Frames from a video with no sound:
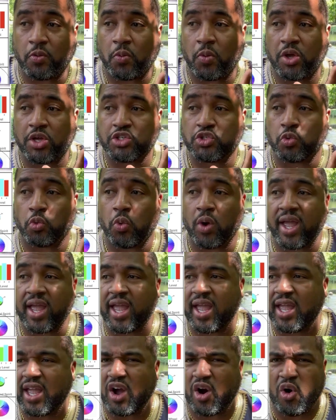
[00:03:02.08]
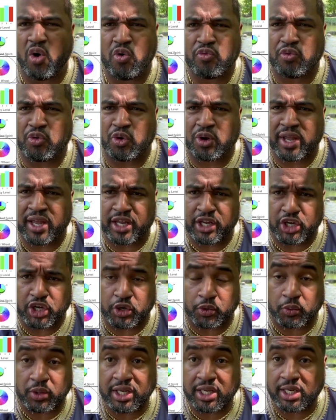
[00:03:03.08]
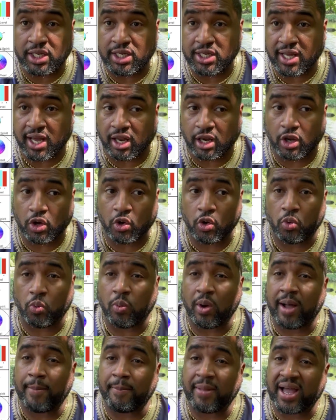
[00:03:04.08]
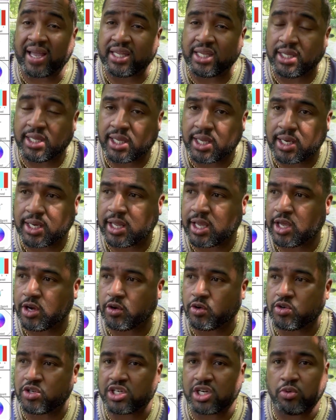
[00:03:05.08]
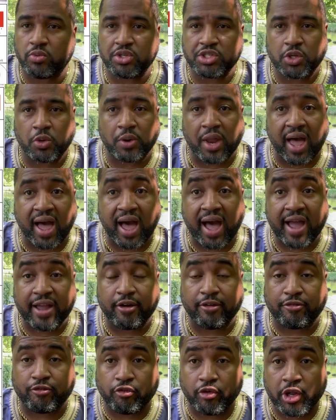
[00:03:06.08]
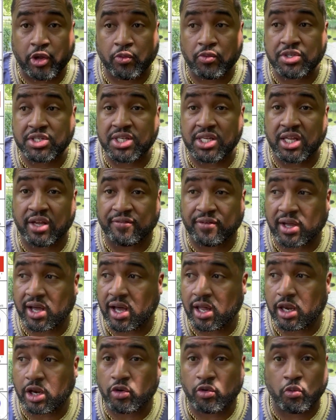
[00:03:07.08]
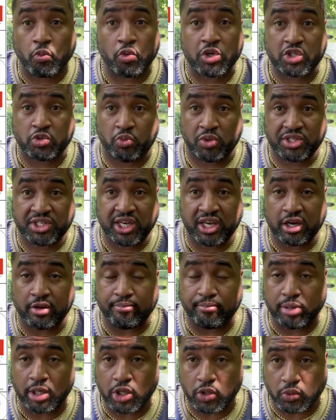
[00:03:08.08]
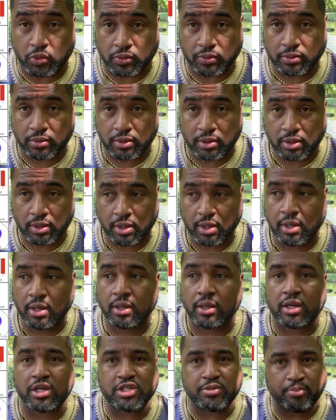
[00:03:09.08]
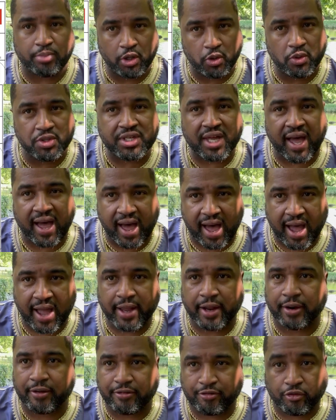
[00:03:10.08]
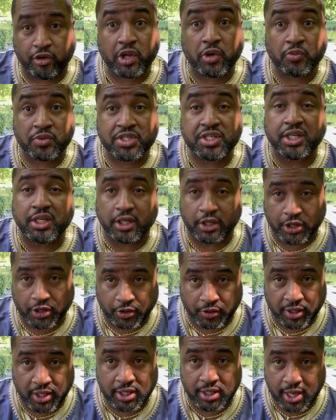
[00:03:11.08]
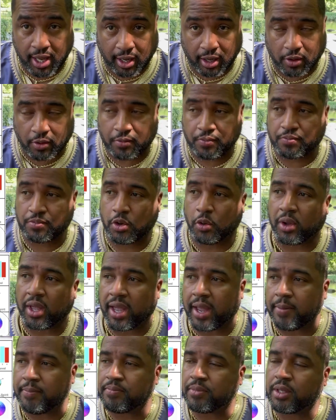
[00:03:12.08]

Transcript: was way over in green yellow, while my yin energy was on a higher frequency of color, which was in the blue, because blue is a higher frequency than green yellow, okay?